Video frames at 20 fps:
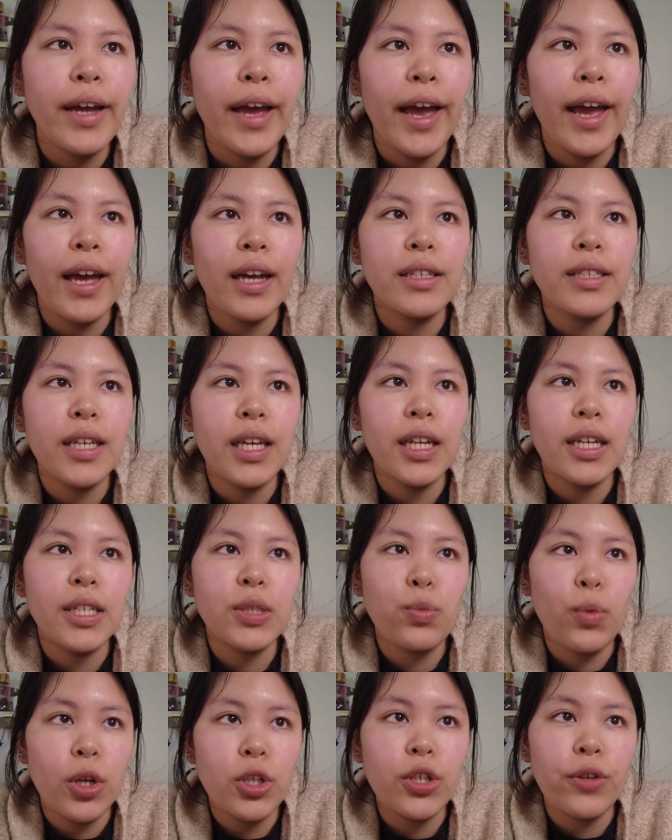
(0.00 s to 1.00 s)
it
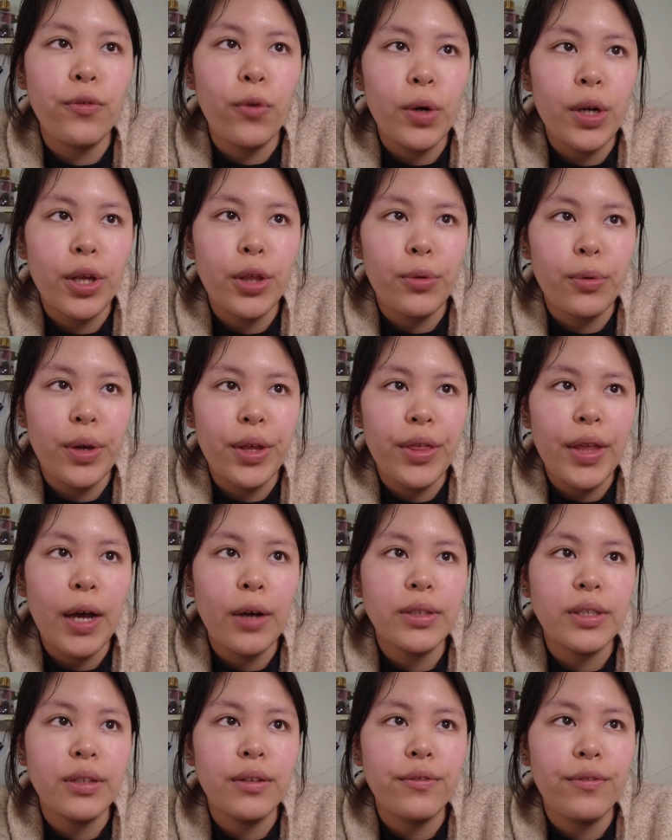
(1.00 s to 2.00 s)
is
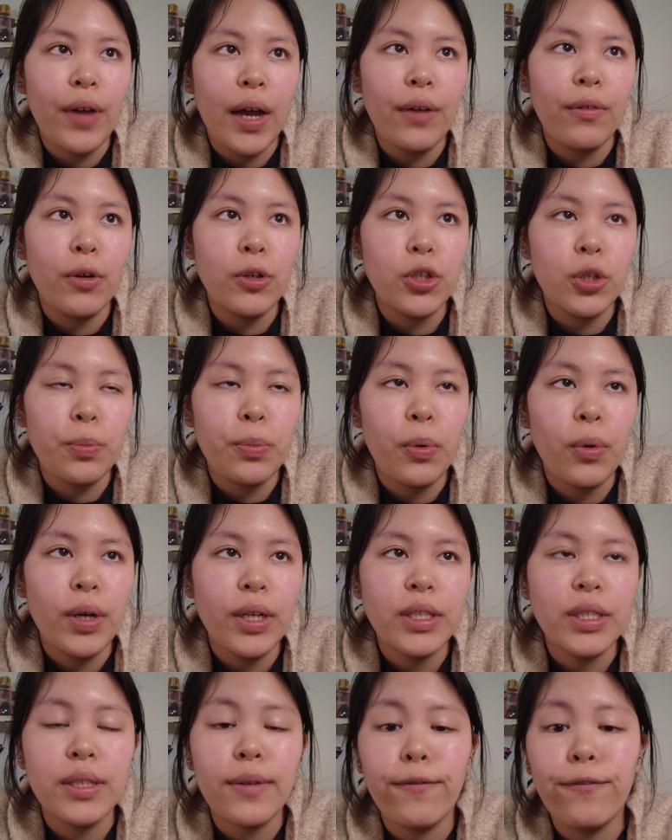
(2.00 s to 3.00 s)
143,500
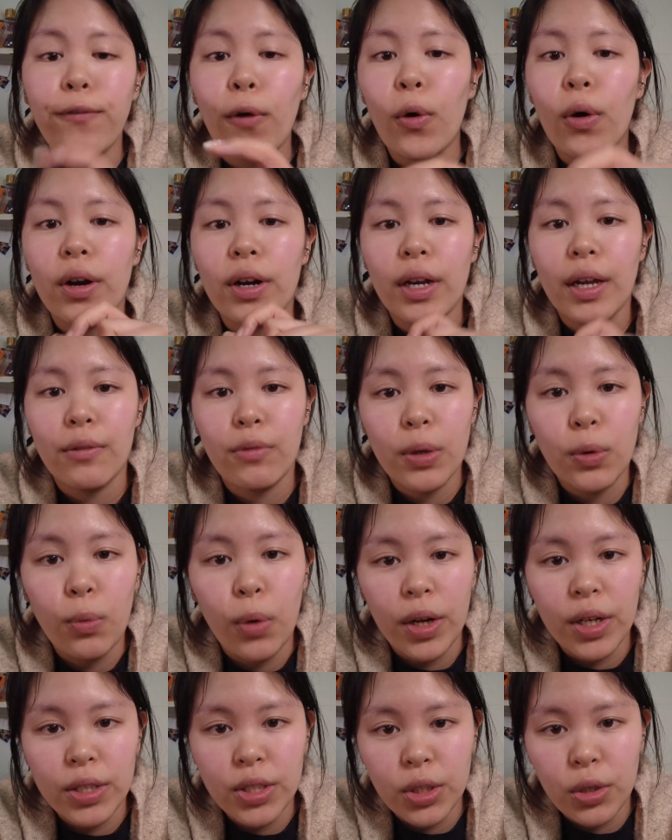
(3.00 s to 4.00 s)
points for if we
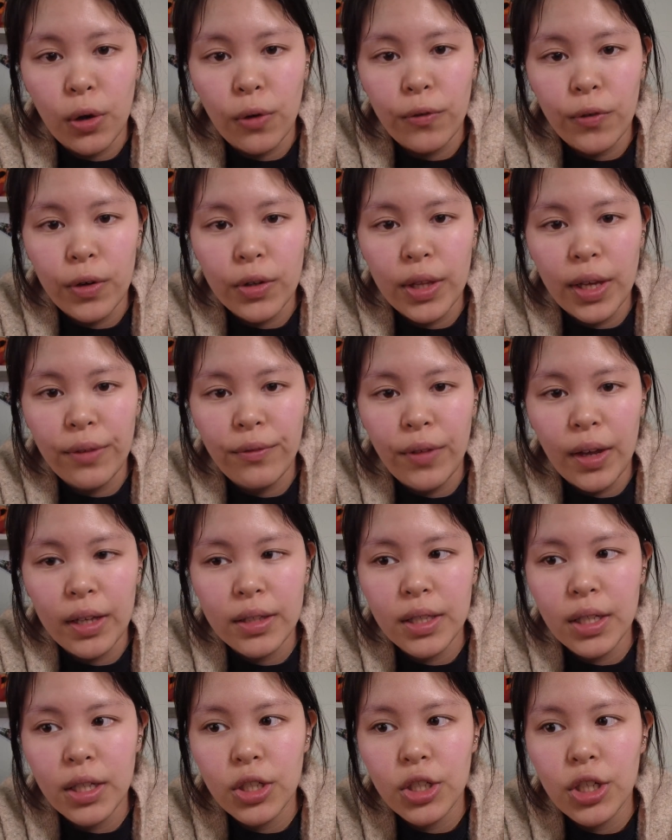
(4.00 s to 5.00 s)
wanted to go for the
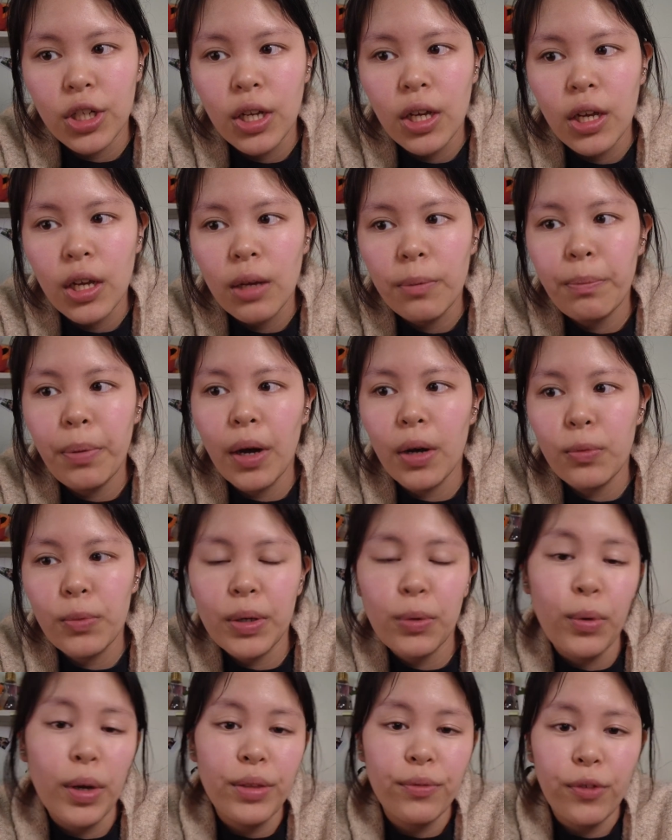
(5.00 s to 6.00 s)
advantage, but we
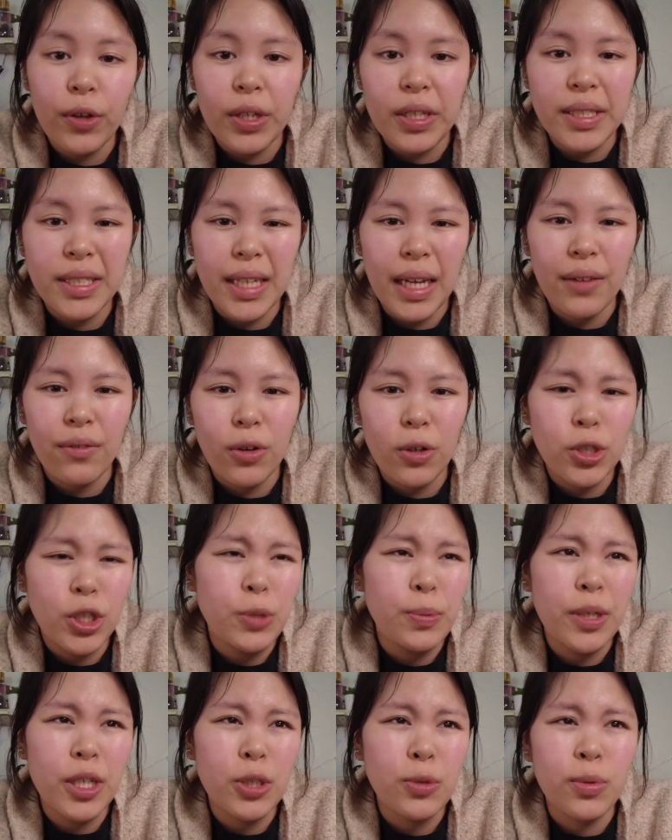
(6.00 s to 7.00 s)
went for the saver
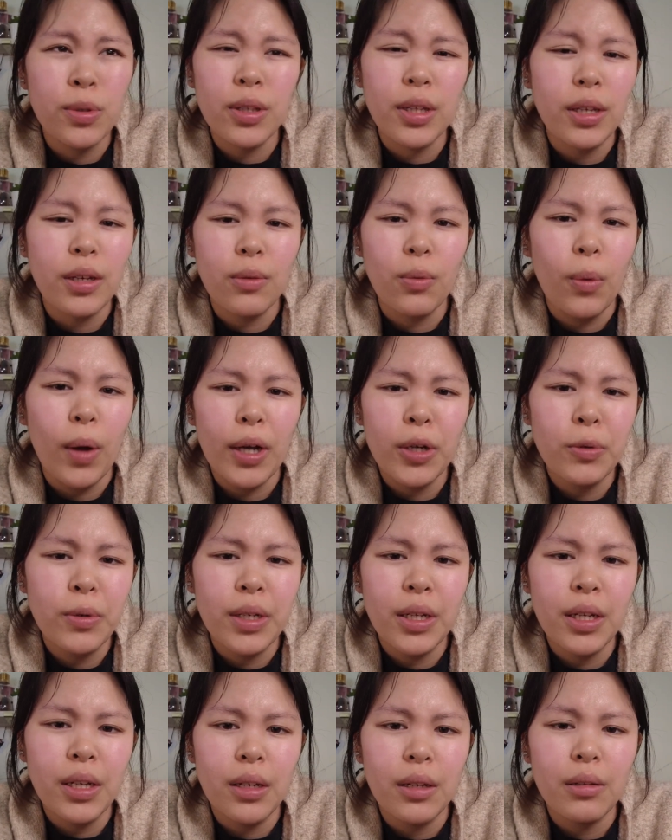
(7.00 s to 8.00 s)
just because we're like, why do we
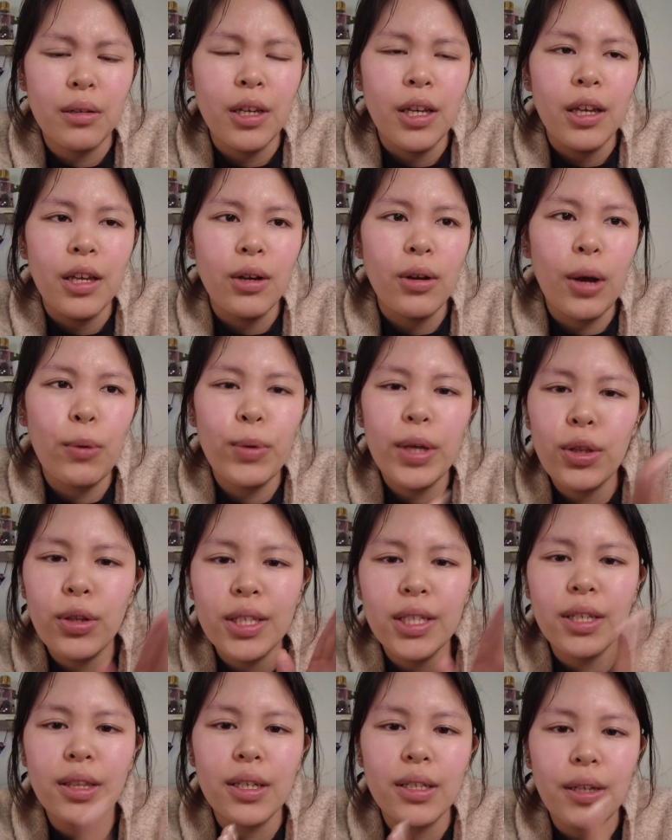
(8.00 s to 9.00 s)
need it? We
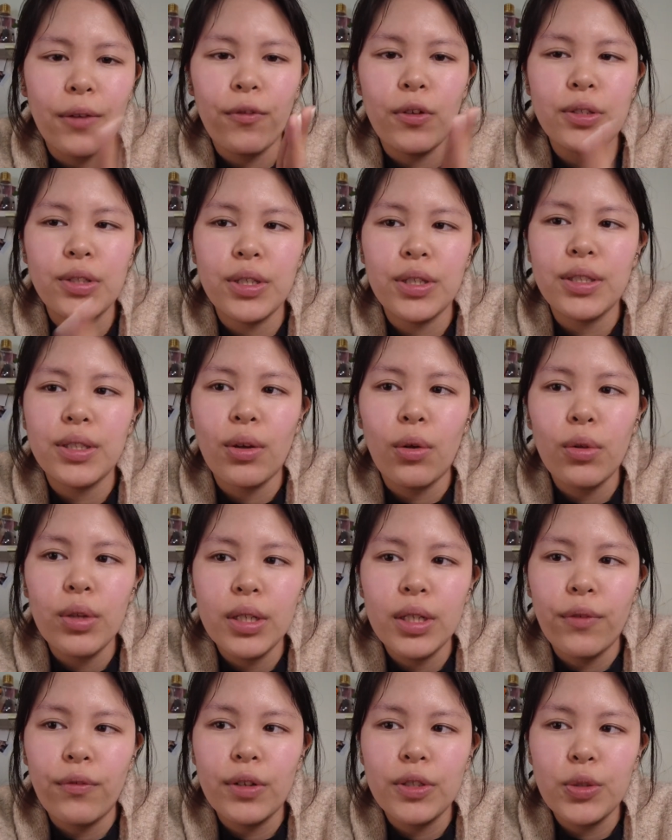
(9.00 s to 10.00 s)
looked at the differences. The only
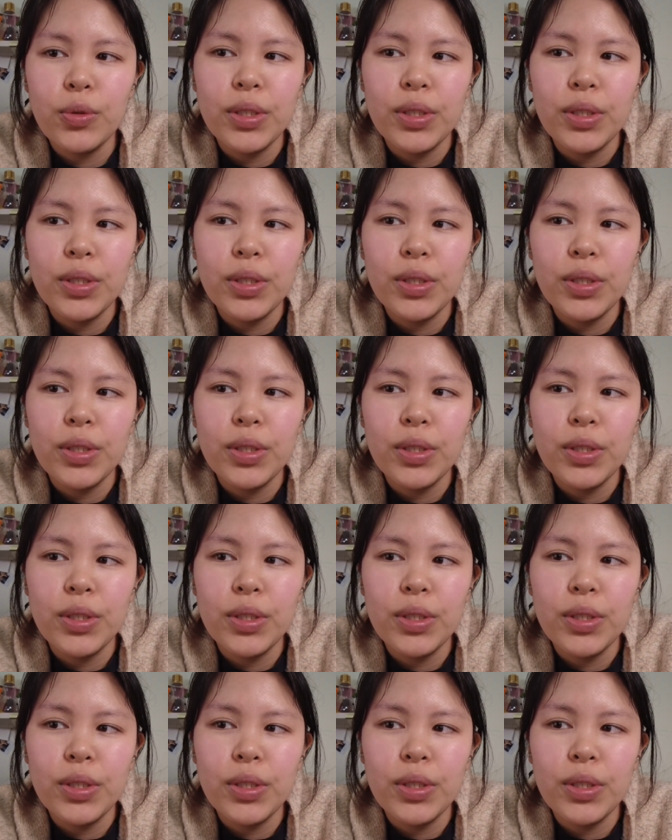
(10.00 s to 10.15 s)
difference